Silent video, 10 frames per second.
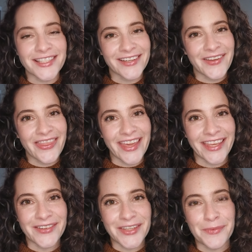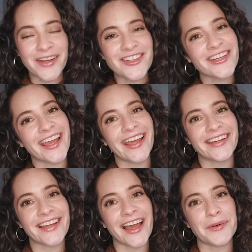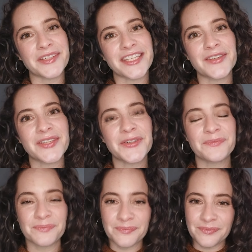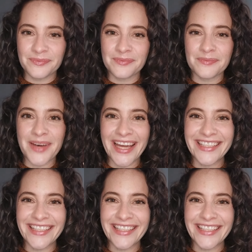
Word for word: So thank you so much, and I will see you soon. Bye.